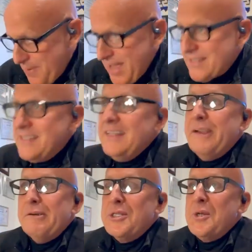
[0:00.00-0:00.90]
passed it.
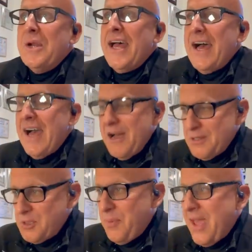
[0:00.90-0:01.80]
Arizona
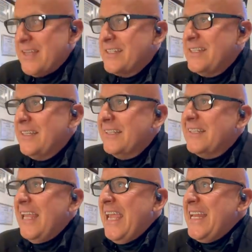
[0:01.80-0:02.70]
House passed
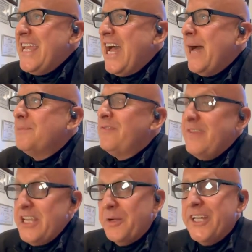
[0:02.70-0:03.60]
it. Katie Hobbs
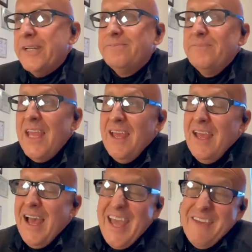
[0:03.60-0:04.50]
vetoed it.
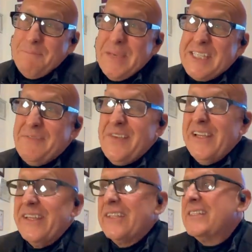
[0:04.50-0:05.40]
I have mixed
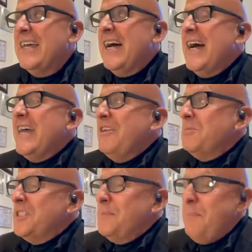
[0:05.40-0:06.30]
feelings. It
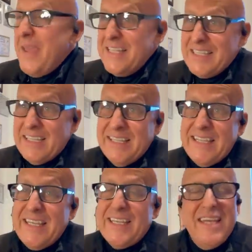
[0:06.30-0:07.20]
was
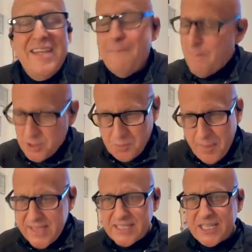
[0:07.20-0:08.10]
basically, in most
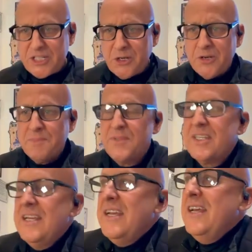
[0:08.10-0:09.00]
basic terms,
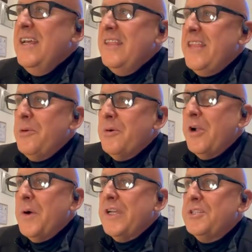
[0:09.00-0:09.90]
they were
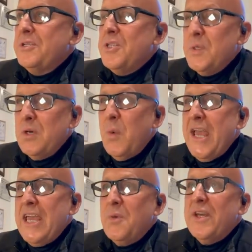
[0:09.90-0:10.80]
going to do
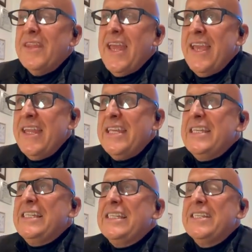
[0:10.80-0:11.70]
away with any